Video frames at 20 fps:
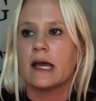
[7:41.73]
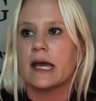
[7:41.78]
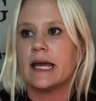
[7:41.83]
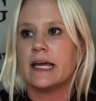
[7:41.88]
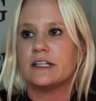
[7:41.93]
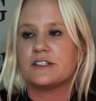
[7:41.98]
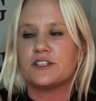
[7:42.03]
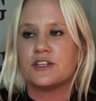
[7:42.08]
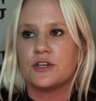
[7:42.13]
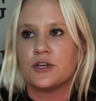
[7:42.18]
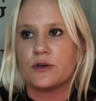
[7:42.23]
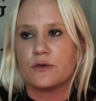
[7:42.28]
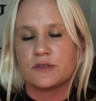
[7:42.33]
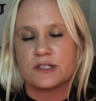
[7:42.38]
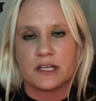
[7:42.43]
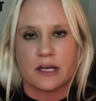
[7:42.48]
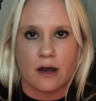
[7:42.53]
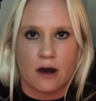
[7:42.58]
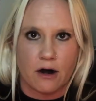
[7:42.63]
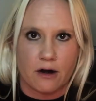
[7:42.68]
It's
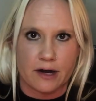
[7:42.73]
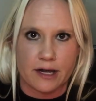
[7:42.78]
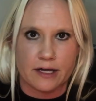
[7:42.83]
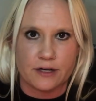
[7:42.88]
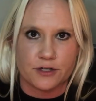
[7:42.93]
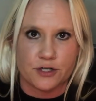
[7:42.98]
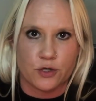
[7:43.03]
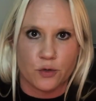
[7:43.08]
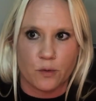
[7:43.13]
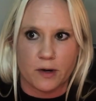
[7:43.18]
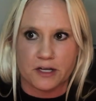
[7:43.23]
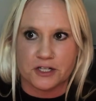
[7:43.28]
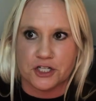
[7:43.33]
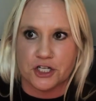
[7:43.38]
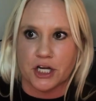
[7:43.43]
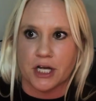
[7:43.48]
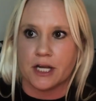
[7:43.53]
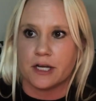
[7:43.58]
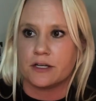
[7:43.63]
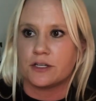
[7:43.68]
using our
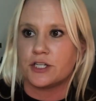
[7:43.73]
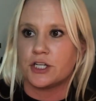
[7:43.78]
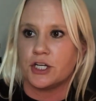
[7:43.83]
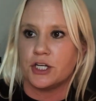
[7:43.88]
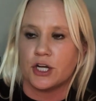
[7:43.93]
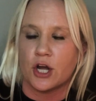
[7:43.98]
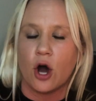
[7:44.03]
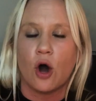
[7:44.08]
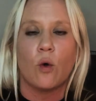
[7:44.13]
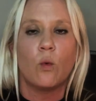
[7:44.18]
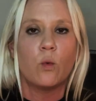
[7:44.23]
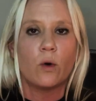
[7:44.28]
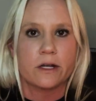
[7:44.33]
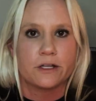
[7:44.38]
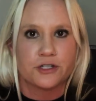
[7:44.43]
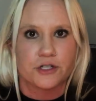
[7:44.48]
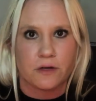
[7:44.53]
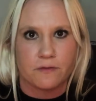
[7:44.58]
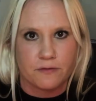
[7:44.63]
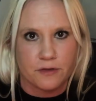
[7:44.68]
intuition to know
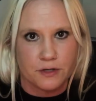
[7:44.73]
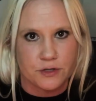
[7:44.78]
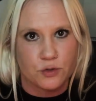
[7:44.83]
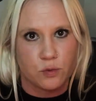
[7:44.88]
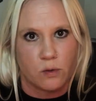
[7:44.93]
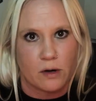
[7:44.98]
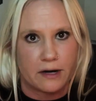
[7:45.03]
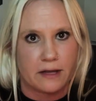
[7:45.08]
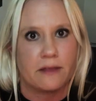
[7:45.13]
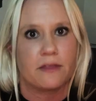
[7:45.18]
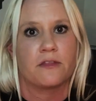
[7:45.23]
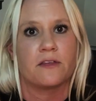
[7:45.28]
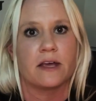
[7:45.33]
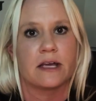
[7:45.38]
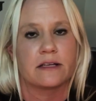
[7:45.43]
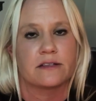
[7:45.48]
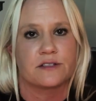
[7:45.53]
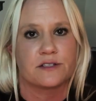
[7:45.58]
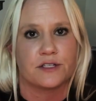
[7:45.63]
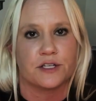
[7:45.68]
which of the 20
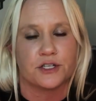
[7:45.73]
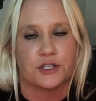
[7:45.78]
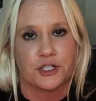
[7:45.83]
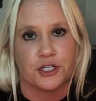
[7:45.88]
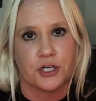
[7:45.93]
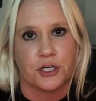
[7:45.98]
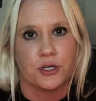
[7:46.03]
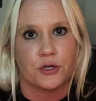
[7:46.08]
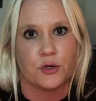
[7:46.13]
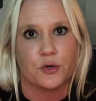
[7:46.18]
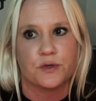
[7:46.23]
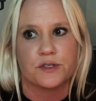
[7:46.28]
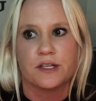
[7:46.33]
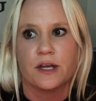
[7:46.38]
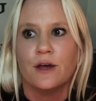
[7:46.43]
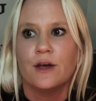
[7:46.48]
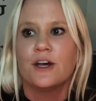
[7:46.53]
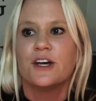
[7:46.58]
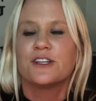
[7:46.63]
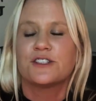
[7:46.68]
things to choose,
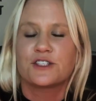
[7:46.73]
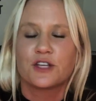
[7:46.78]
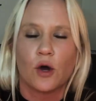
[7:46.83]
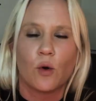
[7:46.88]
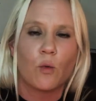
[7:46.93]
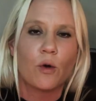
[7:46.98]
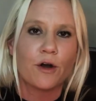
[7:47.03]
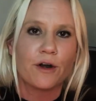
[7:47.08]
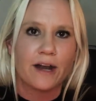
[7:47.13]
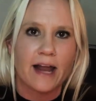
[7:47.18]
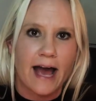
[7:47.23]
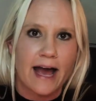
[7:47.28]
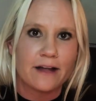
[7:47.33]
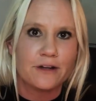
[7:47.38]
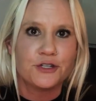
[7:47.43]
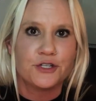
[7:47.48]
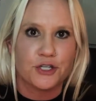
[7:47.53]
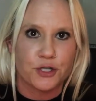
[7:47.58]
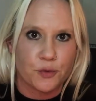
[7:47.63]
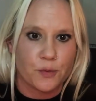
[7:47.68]
so we're
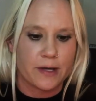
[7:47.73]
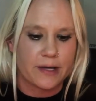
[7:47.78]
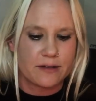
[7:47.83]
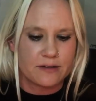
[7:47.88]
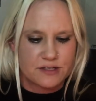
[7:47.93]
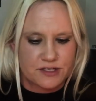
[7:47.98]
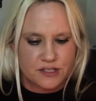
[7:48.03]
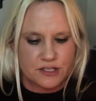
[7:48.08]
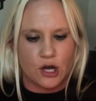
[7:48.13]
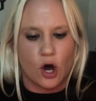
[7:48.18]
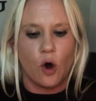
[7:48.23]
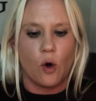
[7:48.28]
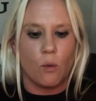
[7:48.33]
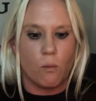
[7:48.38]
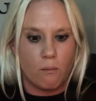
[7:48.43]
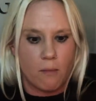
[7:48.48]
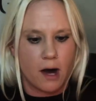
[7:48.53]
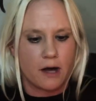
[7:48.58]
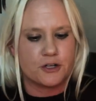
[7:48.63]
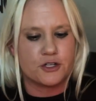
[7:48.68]
not doing so
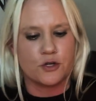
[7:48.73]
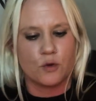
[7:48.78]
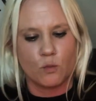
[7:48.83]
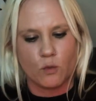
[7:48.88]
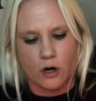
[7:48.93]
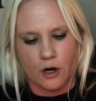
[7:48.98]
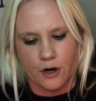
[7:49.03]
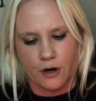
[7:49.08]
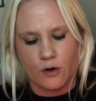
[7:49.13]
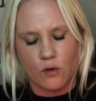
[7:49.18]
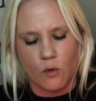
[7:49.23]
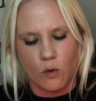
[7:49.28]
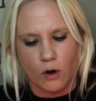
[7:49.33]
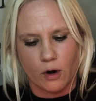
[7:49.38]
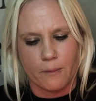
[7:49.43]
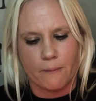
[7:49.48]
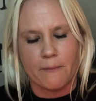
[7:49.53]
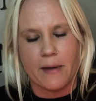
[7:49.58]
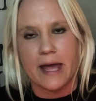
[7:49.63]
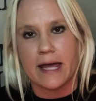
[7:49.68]
much work
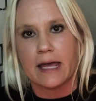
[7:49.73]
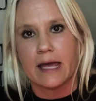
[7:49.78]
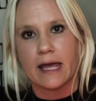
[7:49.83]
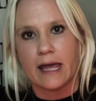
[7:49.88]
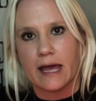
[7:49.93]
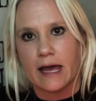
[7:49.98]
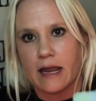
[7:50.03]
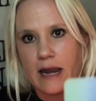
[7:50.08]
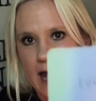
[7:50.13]
or making it